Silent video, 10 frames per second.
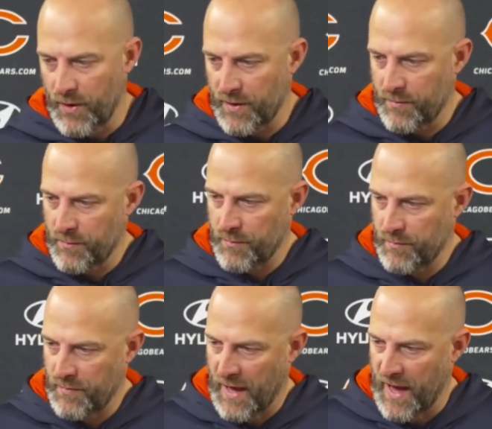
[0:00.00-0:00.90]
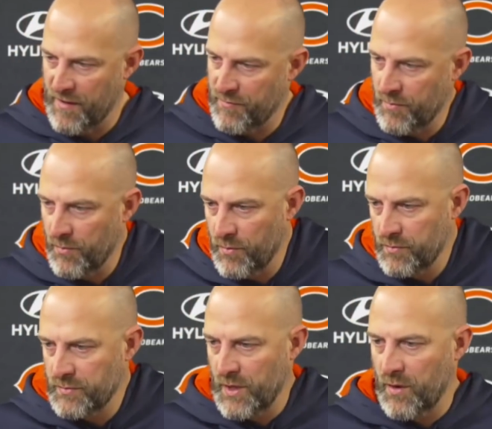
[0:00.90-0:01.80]
to have,
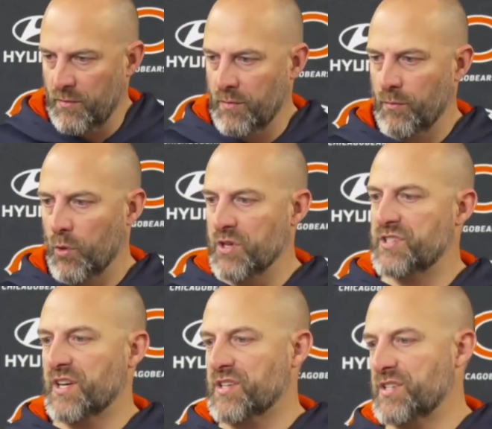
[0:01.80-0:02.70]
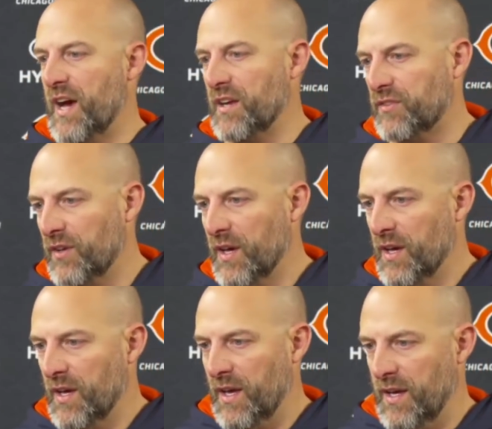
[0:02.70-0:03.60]
you know, more success
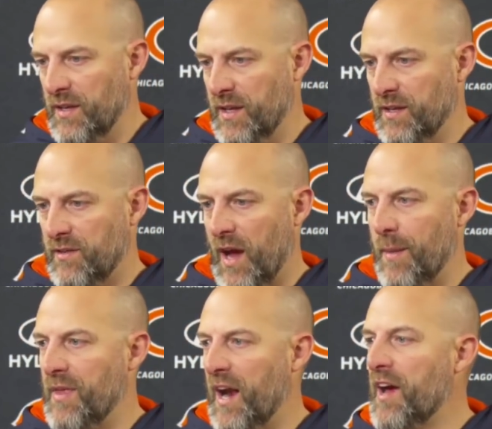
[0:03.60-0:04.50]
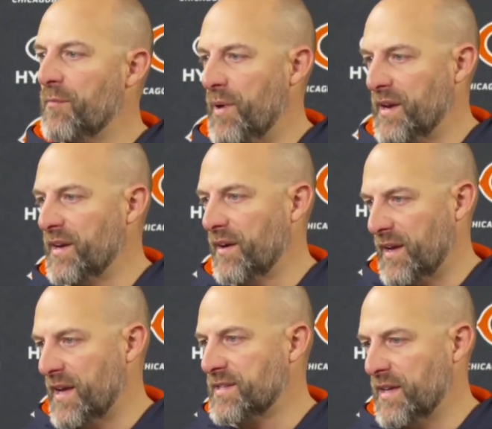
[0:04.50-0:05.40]
in the time that I have been here
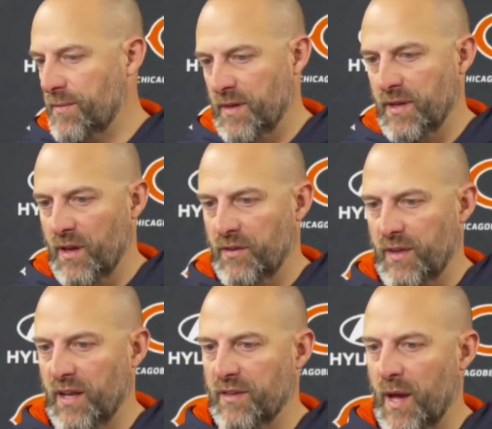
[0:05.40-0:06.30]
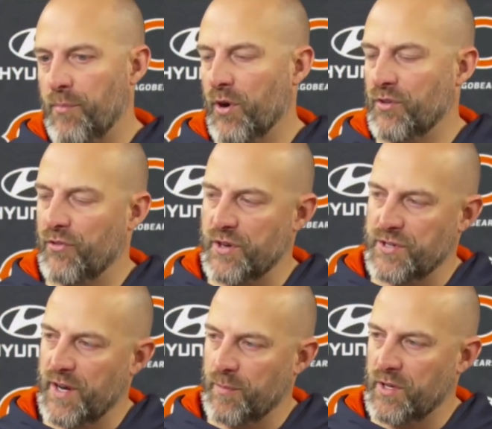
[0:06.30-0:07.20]
against them. You know, that part's frustrating